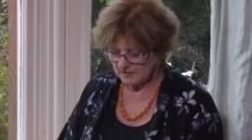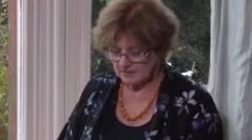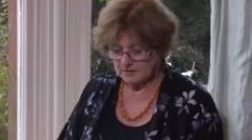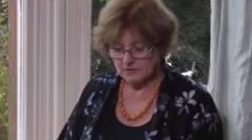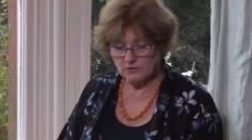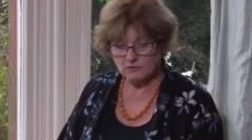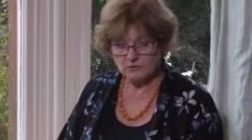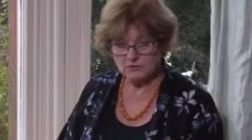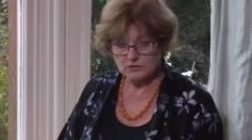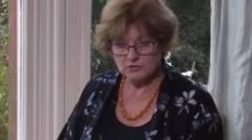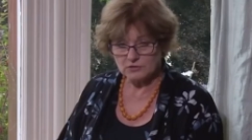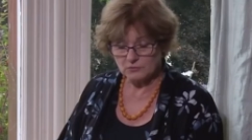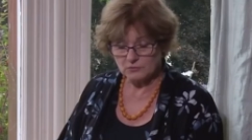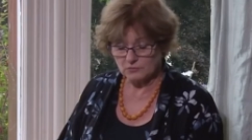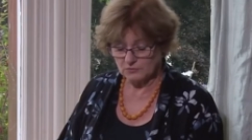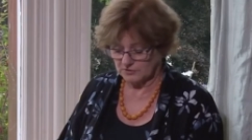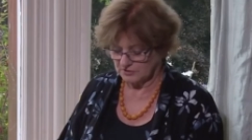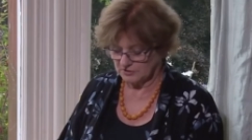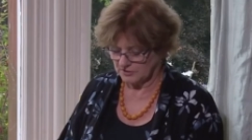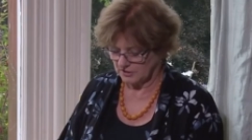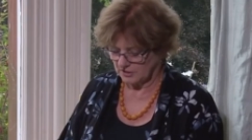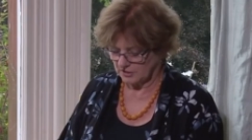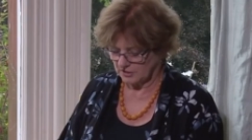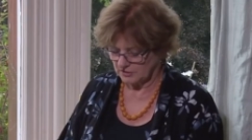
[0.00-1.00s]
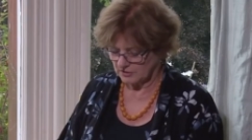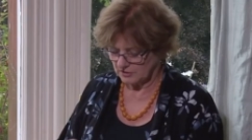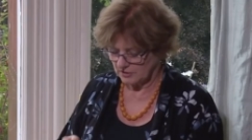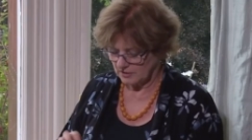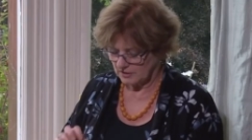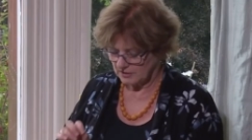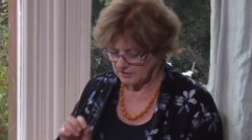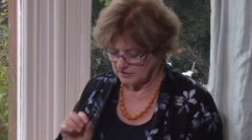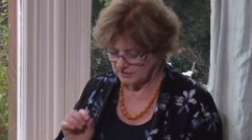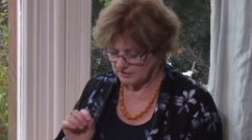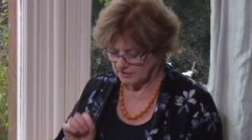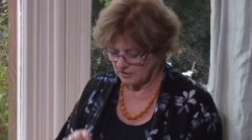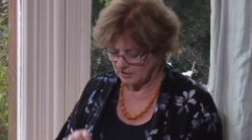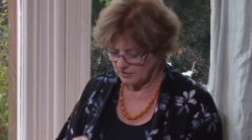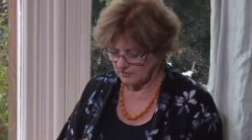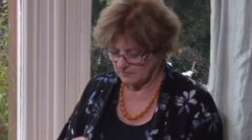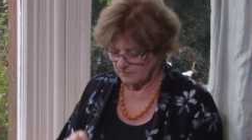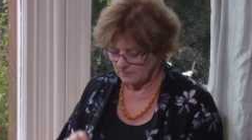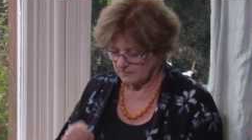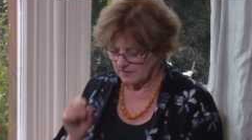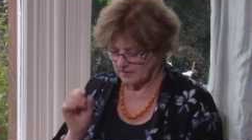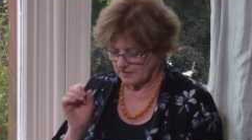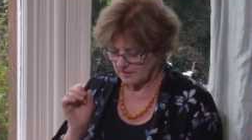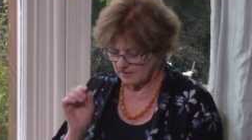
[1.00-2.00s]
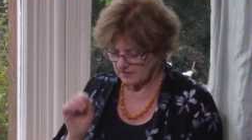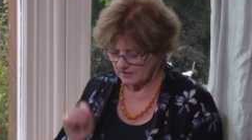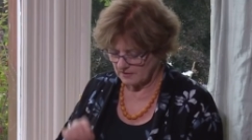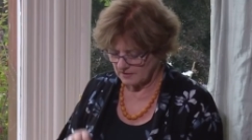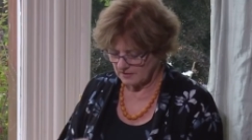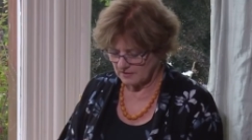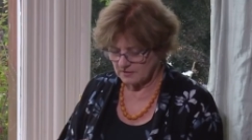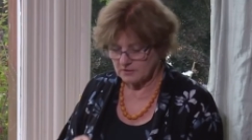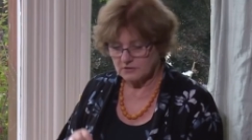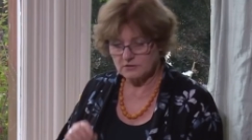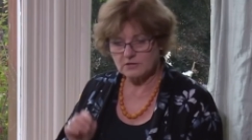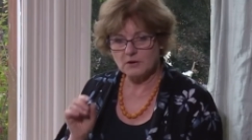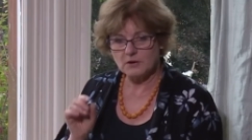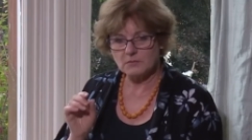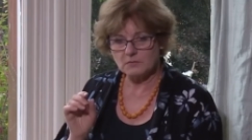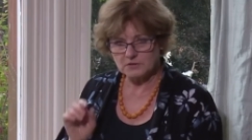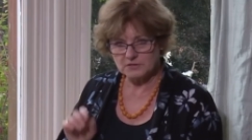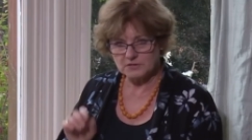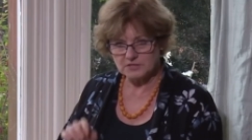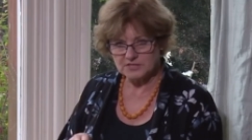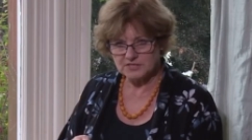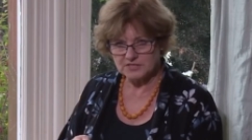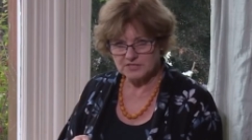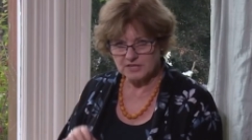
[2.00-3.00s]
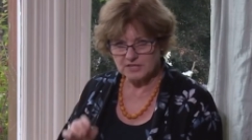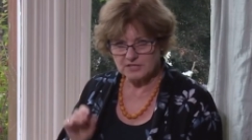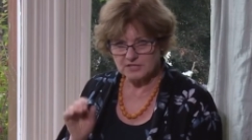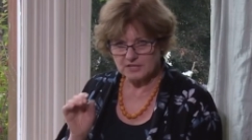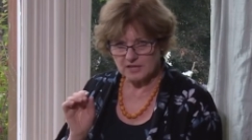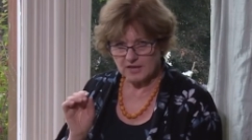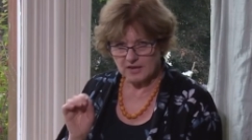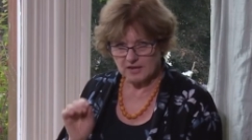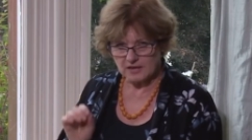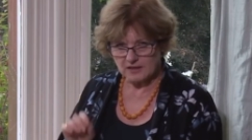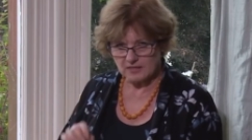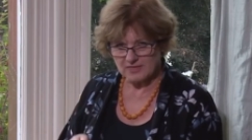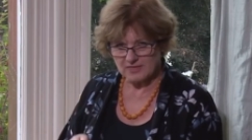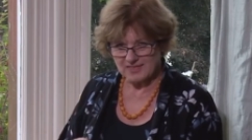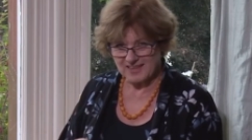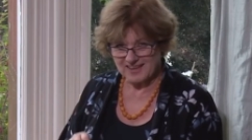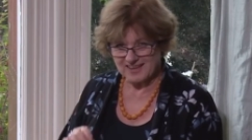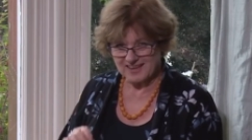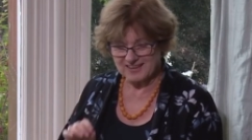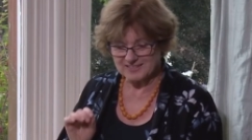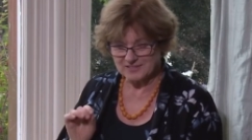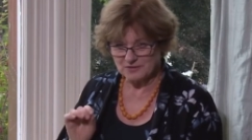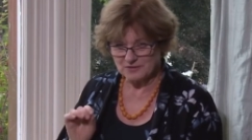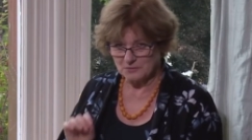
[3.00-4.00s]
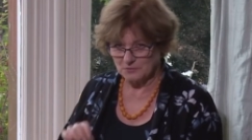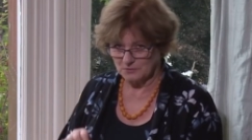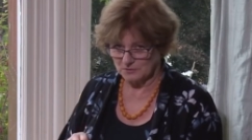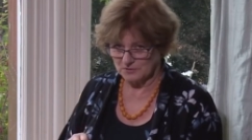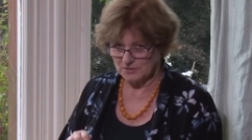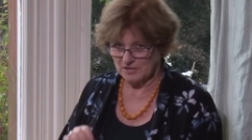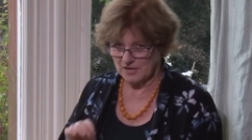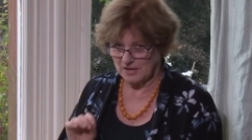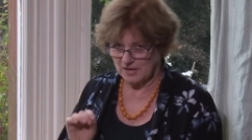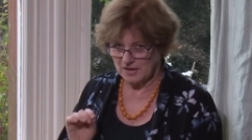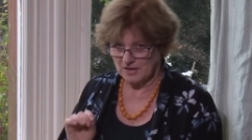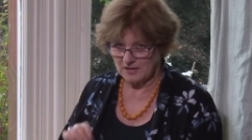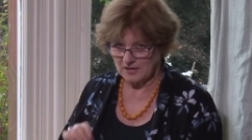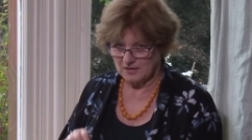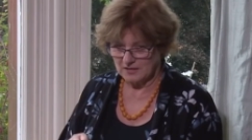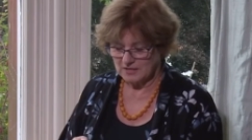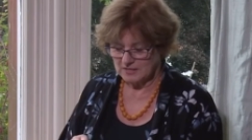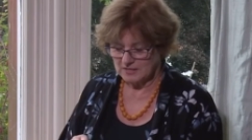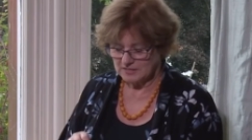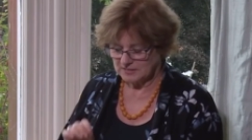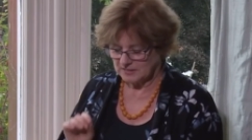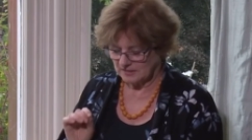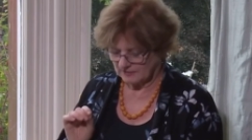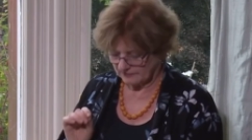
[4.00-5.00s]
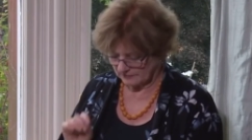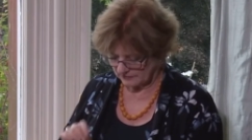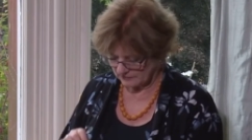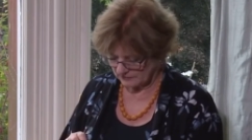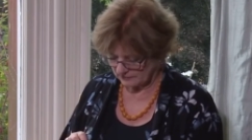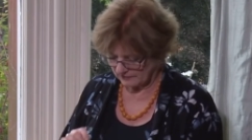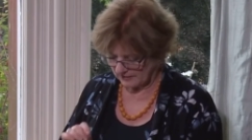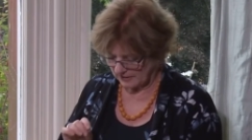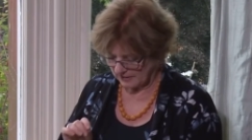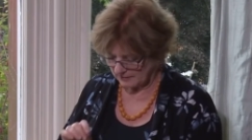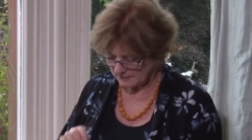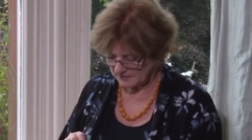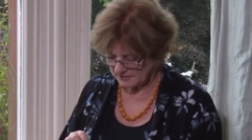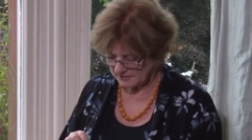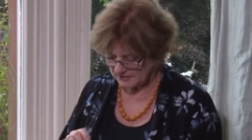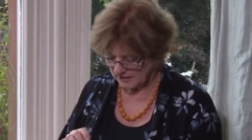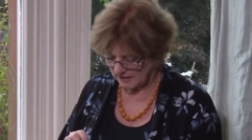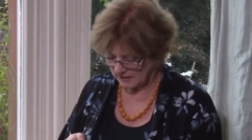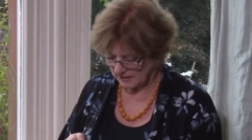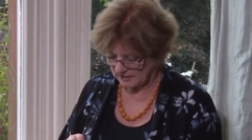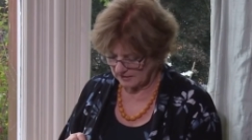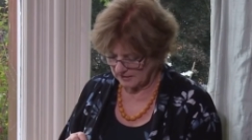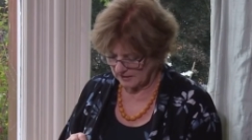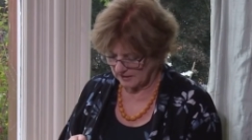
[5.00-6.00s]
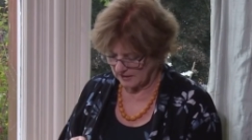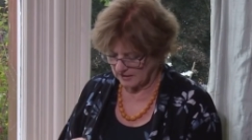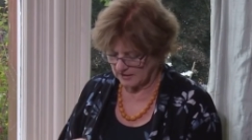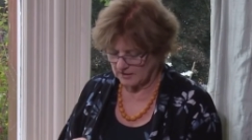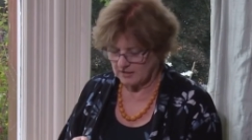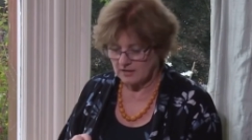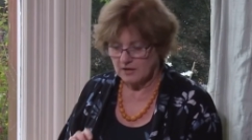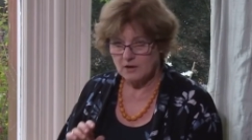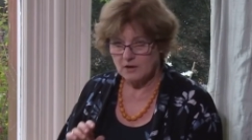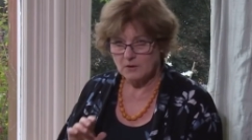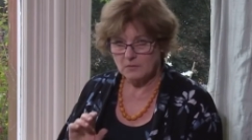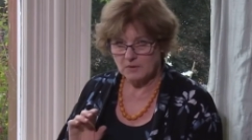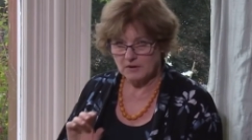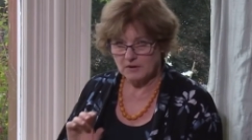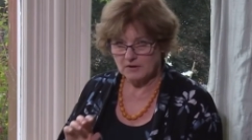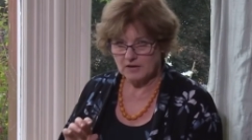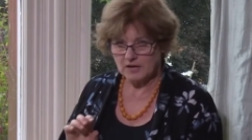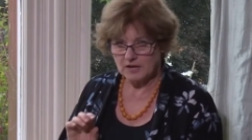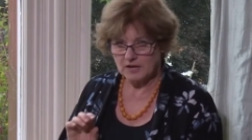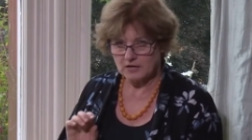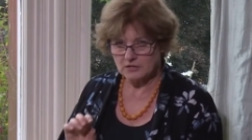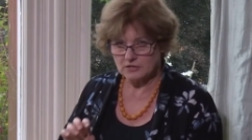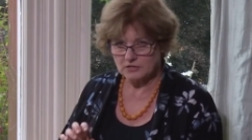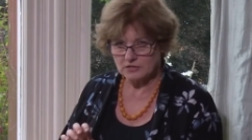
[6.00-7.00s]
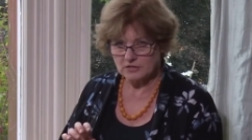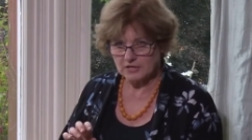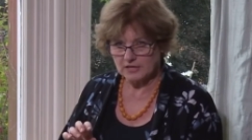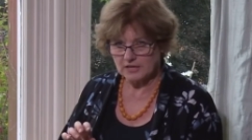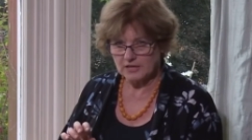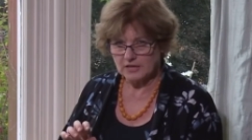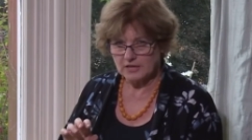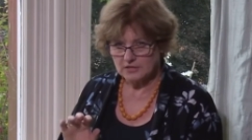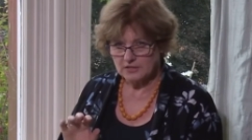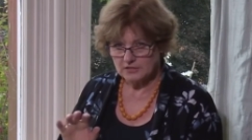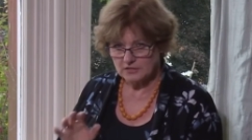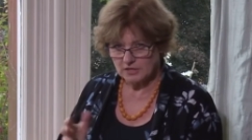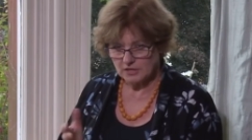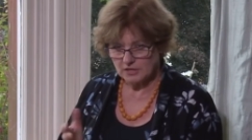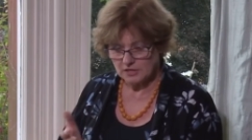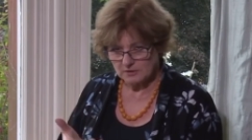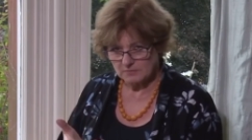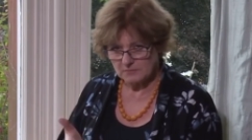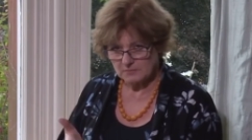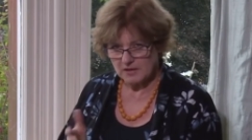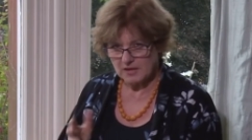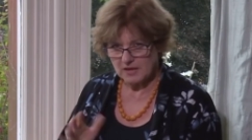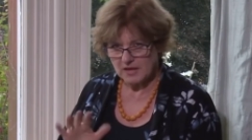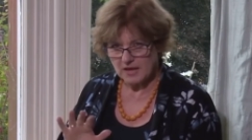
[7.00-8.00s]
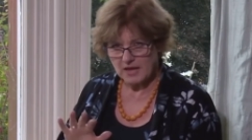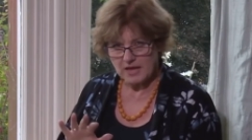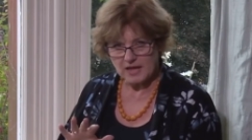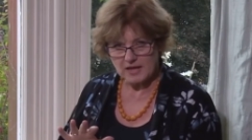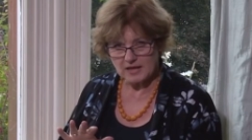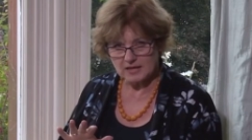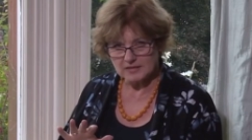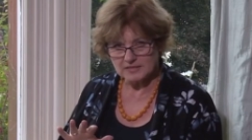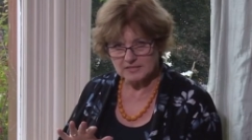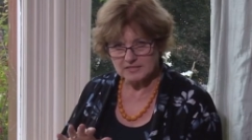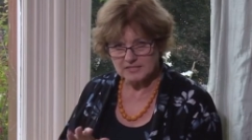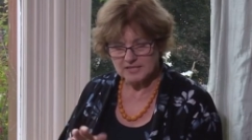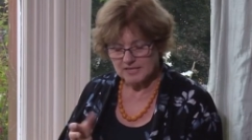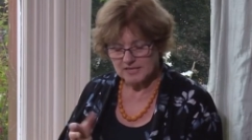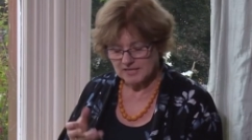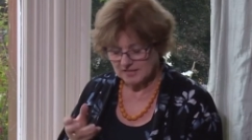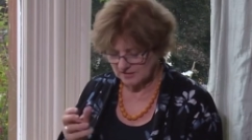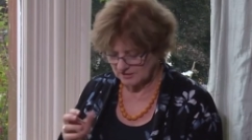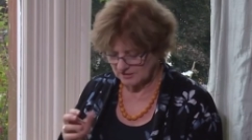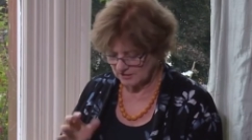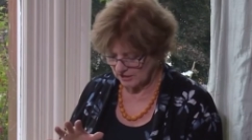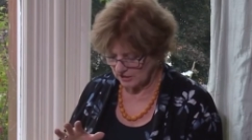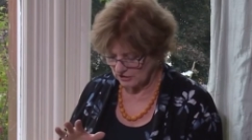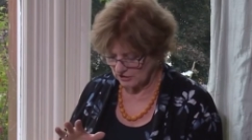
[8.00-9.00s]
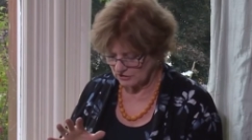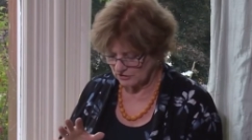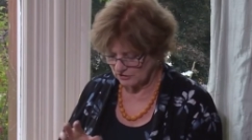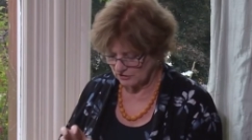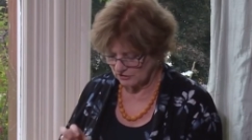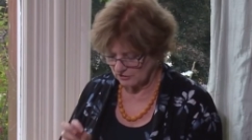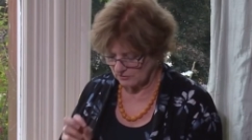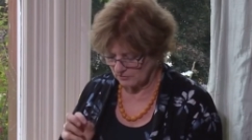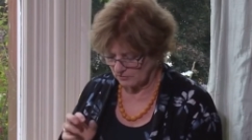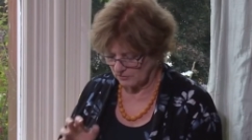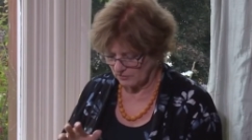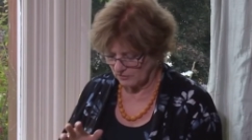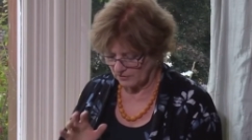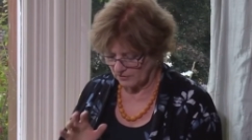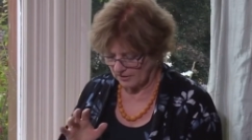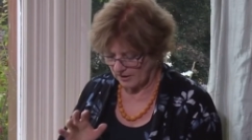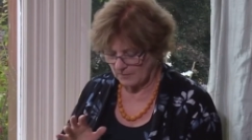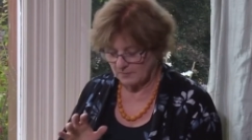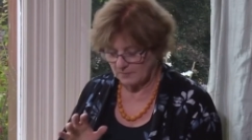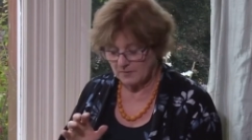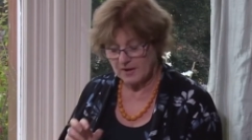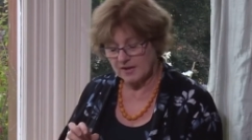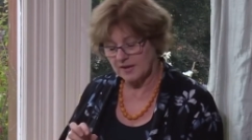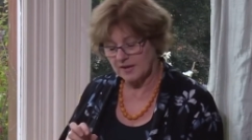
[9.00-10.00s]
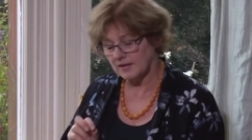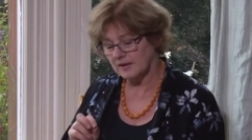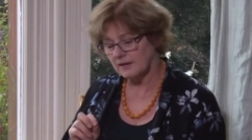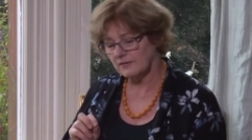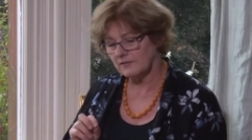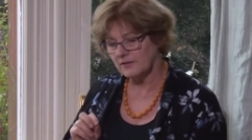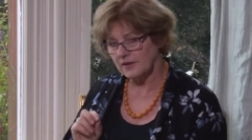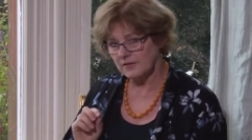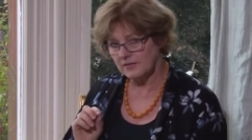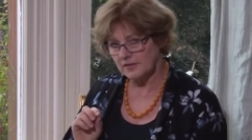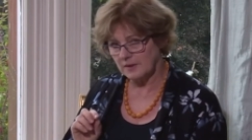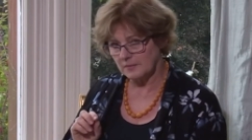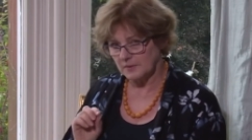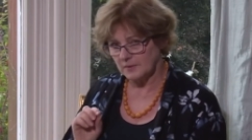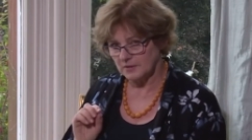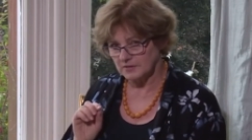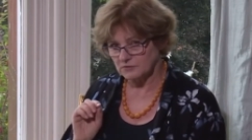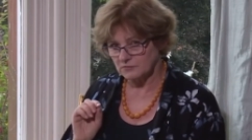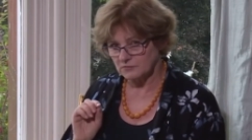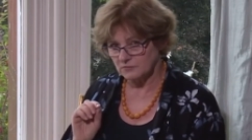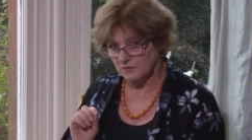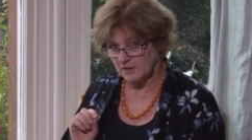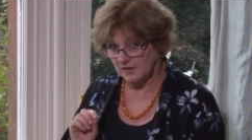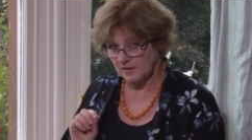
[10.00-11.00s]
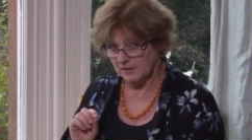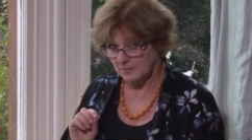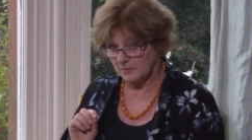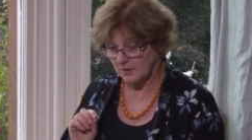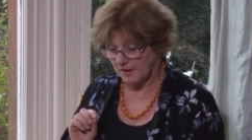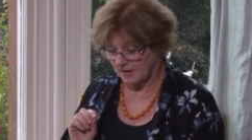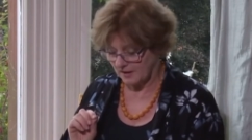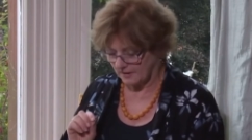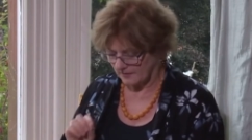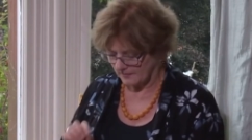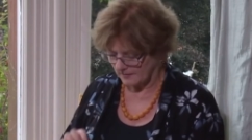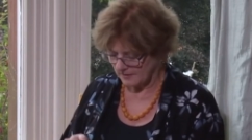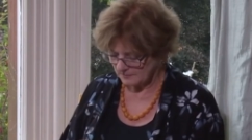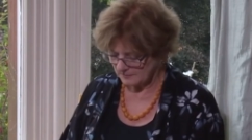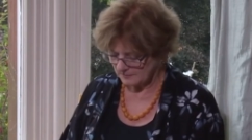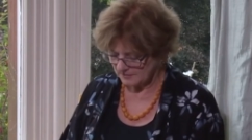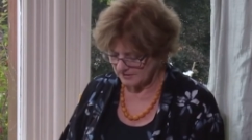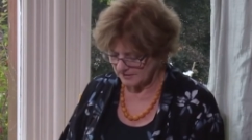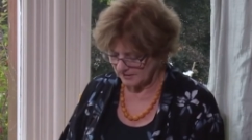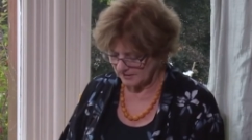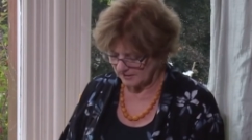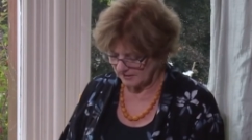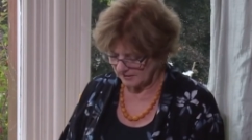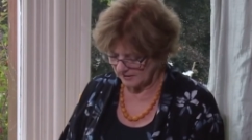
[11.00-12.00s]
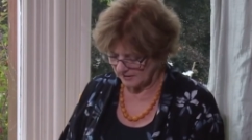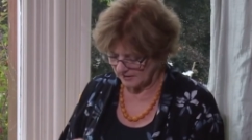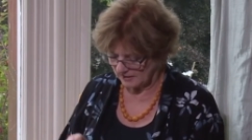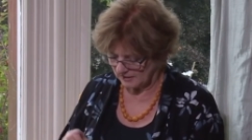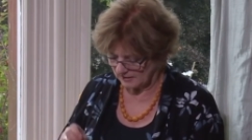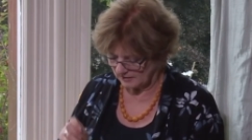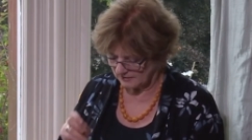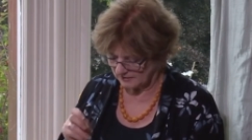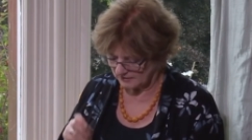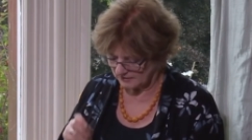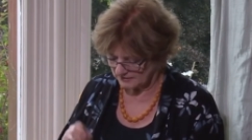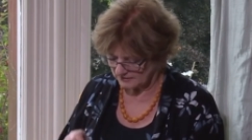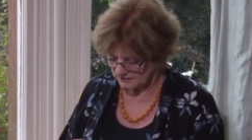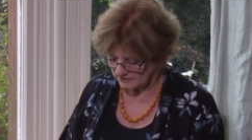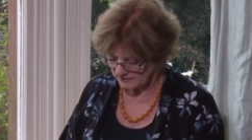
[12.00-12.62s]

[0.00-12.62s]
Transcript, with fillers: long and short stitch. So you don't want to stitch like that all day. So I've developed a technique where I actually turn my hand and tension the wool that way. And I find that works really well, particularly in this